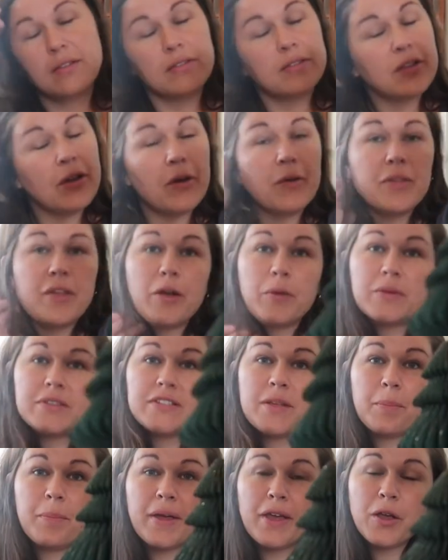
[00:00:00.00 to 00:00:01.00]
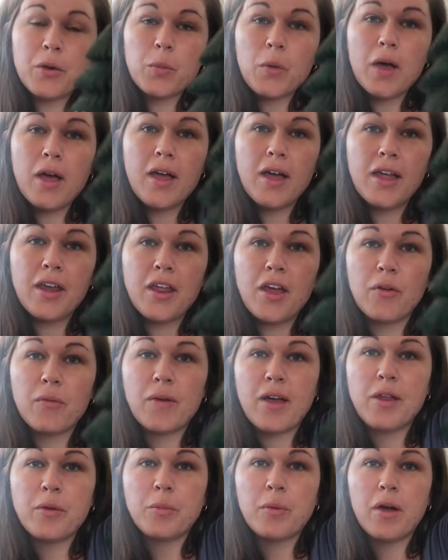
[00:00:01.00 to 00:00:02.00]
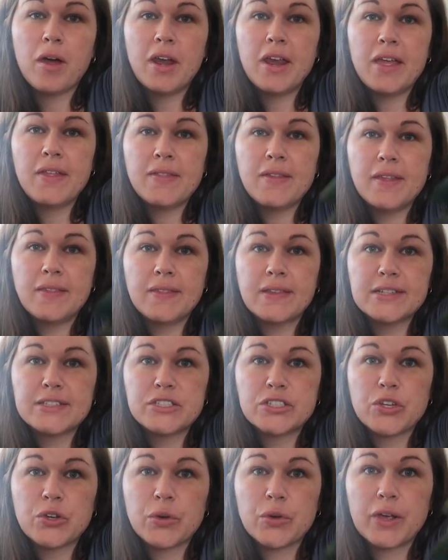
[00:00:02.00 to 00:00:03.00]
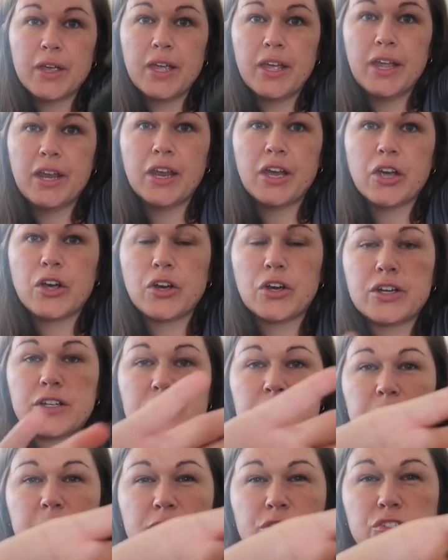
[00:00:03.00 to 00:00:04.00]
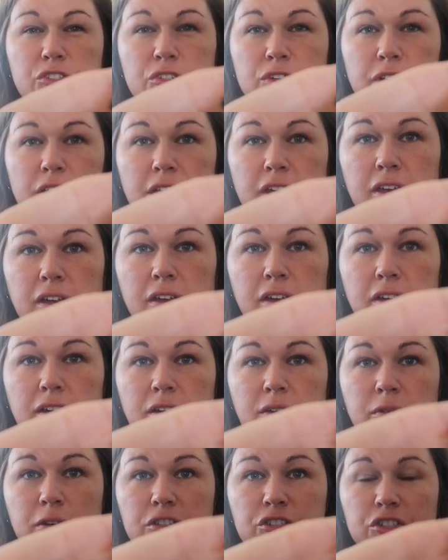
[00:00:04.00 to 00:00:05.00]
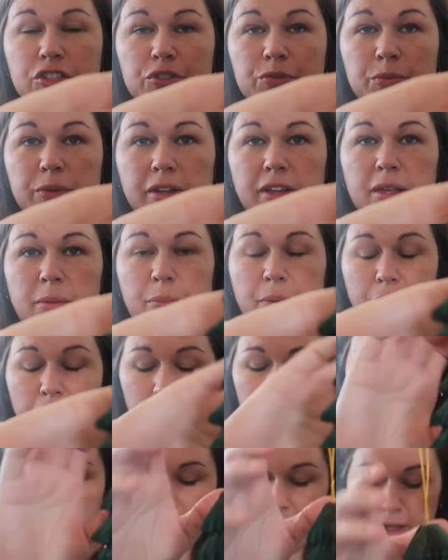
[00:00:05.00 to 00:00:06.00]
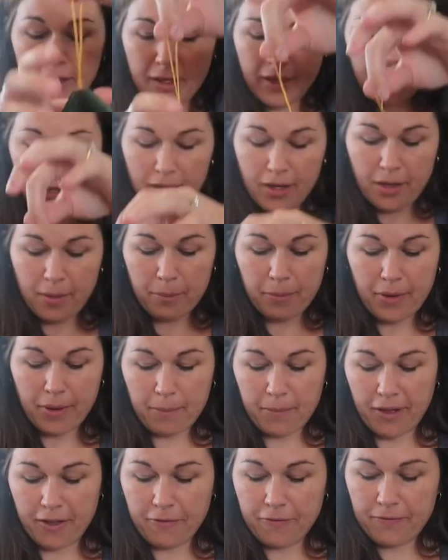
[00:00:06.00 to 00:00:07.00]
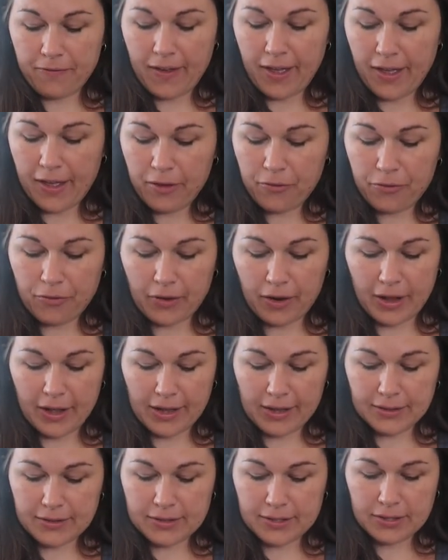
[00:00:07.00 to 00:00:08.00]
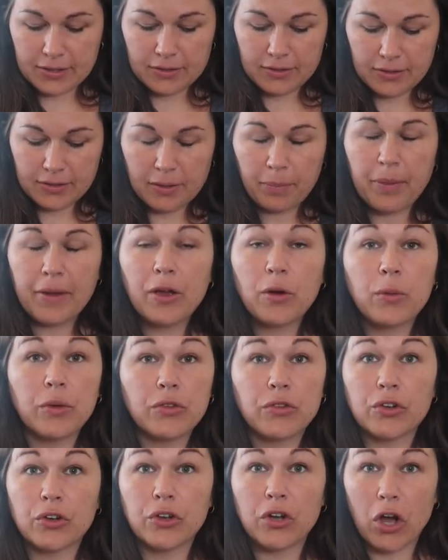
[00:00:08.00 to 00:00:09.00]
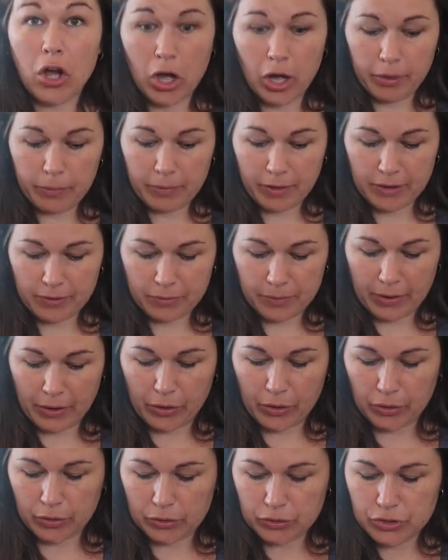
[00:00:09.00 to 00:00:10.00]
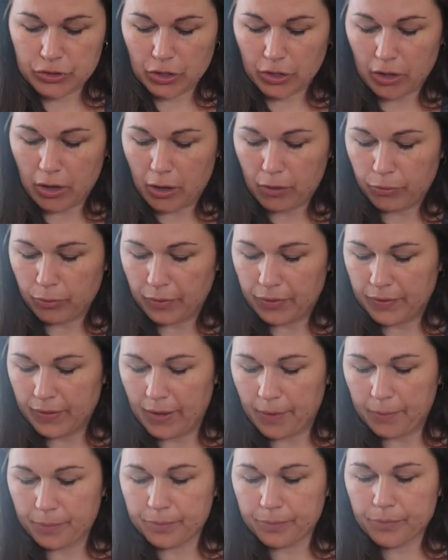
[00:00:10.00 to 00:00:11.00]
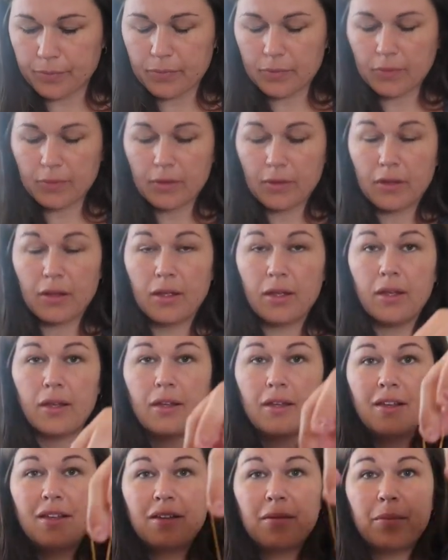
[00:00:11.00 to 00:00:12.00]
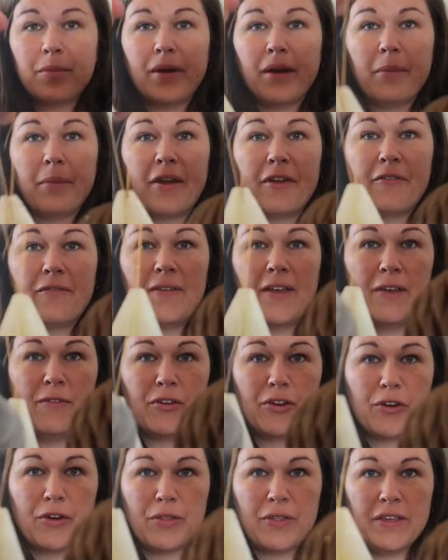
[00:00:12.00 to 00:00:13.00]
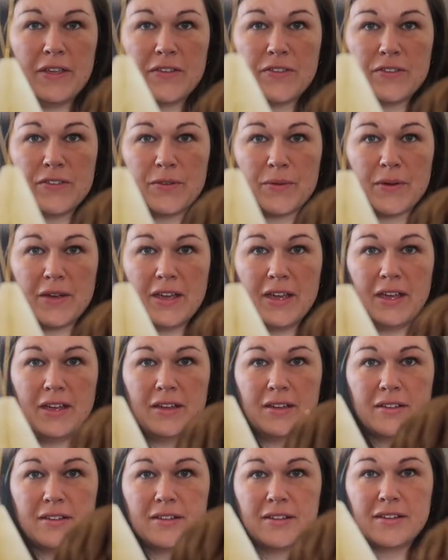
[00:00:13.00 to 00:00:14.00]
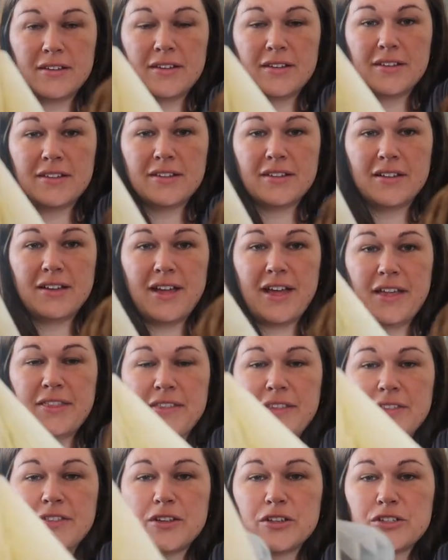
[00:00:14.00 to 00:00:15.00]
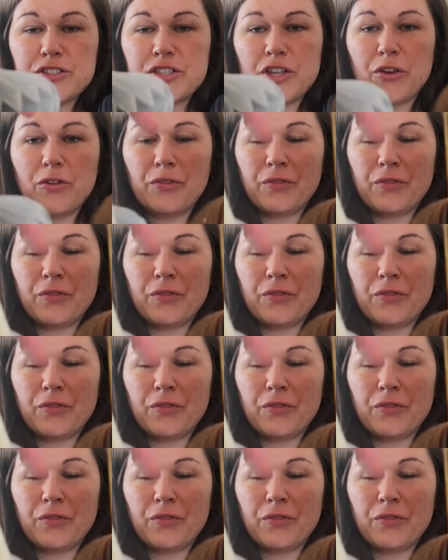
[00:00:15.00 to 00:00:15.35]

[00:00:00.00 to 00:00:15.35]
So there was a pink one, a red one, and then this green Christmas tree, which is really pretty. But my favorite, the pink ones are gone because my girls took off with them. But my favorite are these 3. I think they're so